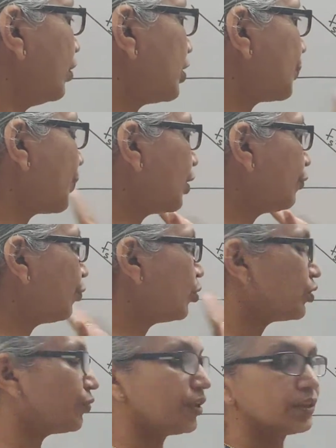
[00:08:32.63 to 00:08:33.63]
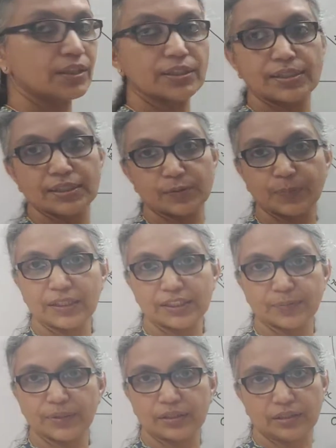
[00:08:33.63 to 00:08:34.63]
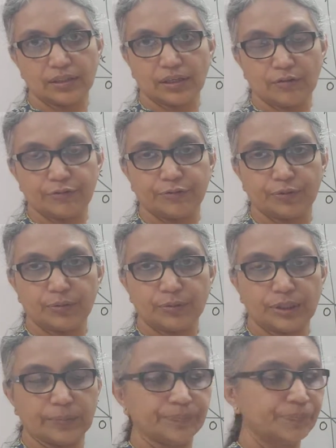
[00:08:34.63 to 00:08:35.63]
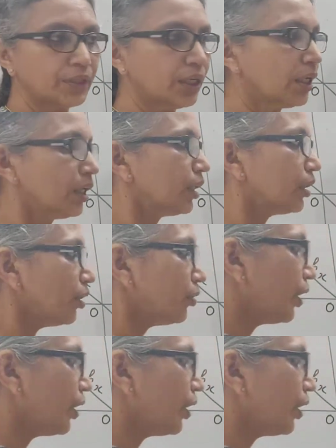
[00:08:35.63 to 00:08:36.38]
spring force versus displacement graph. Okay. Now